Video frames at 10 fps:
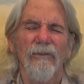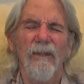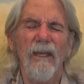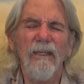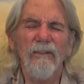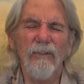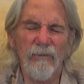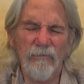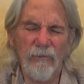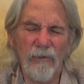Thank you
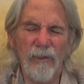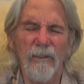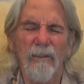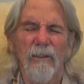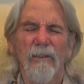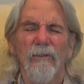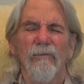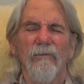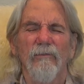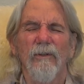for the,
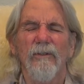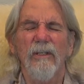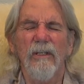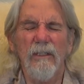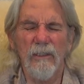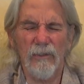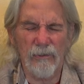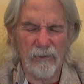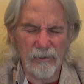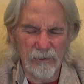the
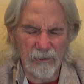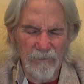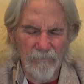tears